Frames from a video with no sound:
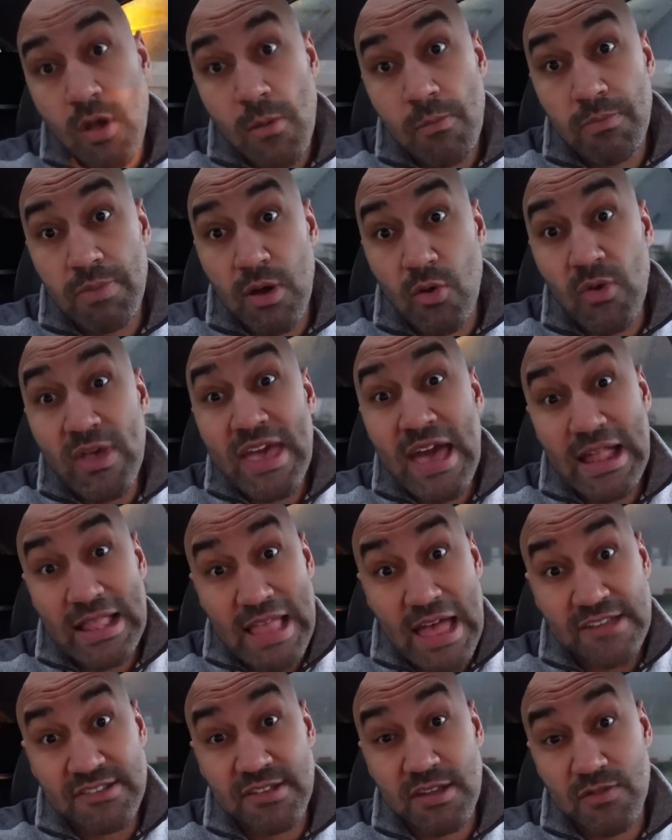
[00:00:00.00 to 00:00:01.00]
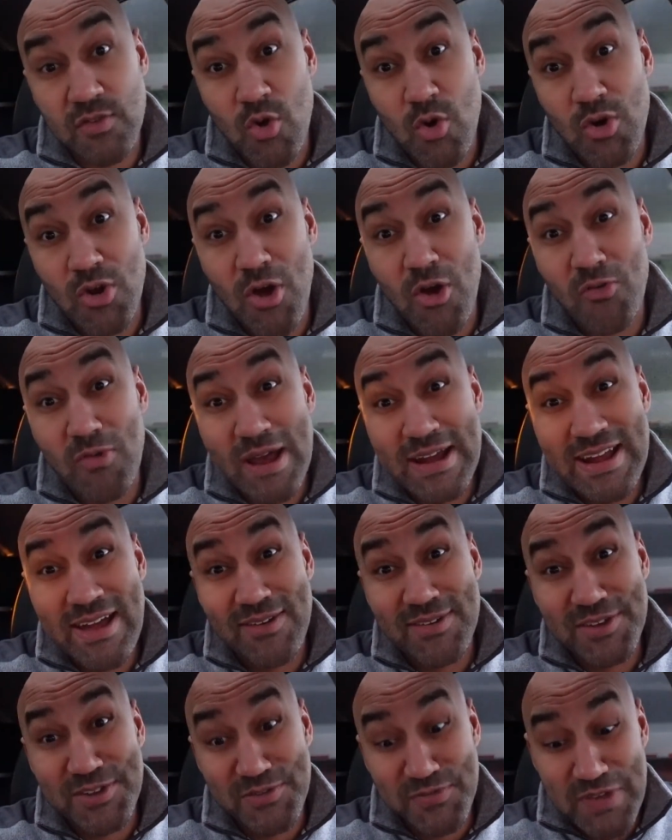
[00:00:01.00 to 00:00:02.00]
But we got a lot of stuff going on right now
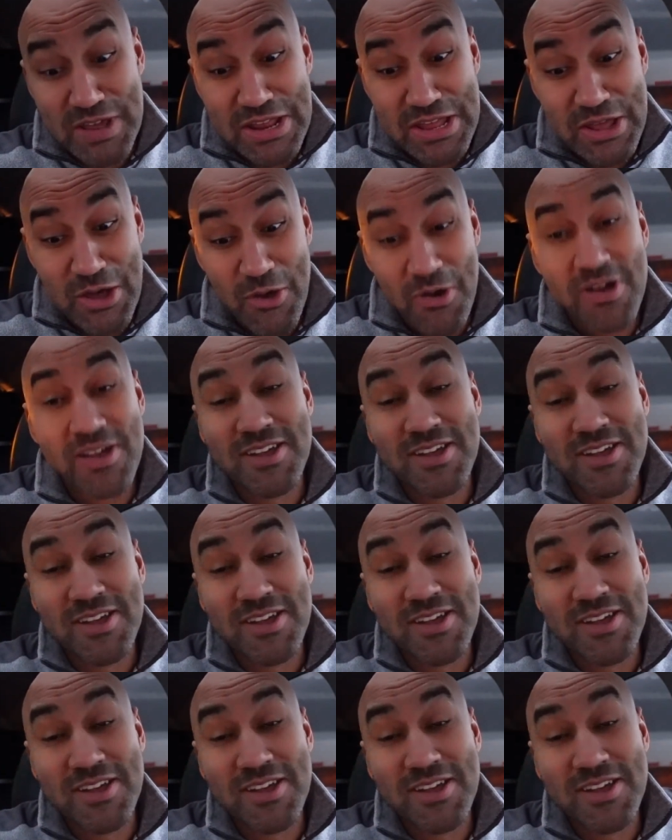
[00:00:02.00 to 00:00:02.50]
in this video.